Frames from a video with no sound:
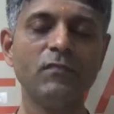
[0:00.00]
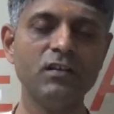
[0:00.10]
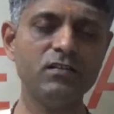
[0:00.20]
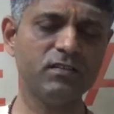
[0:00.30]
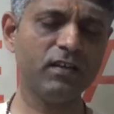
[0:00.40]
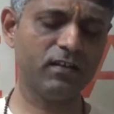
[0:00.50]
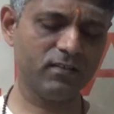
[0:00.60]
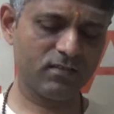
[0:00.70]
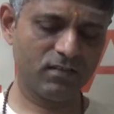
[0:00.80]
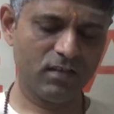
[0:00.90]
She
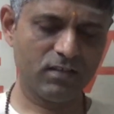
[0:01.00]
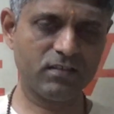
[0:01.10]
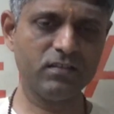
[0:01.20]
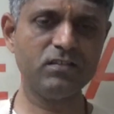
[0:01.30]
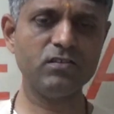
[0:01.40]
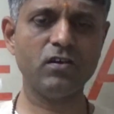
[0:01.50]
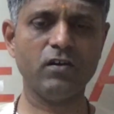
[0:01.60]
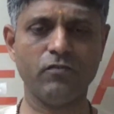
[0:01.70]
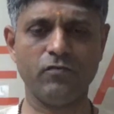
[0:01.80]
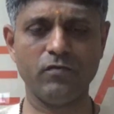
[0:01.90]
says, since you
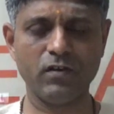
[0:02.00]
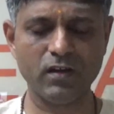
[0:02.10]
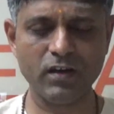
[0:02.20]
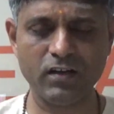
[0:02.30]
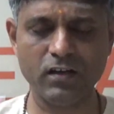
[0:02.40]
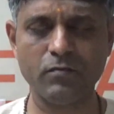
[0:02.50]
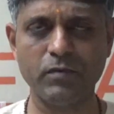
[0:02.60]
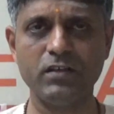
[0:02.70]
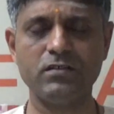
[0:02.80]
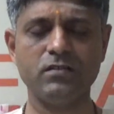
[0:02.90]
have greeted
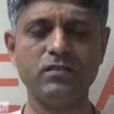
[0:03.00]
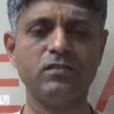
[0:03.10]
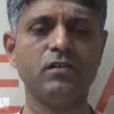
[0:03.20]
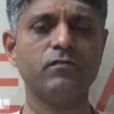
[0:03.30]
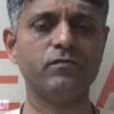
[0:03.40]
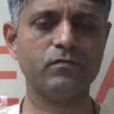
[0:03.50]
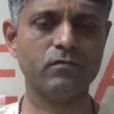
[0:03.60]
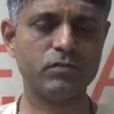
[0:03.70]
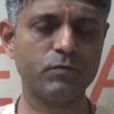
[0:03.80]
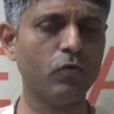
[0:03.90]
me, since you have
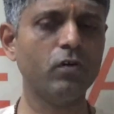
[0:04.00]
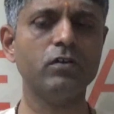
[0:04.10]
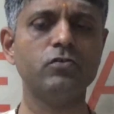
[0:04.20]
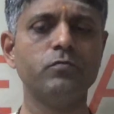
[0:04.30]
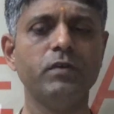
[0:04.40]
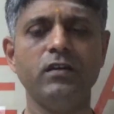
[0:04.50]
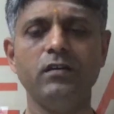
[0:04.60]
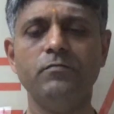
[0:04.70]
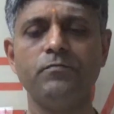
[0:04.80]
spoken to me,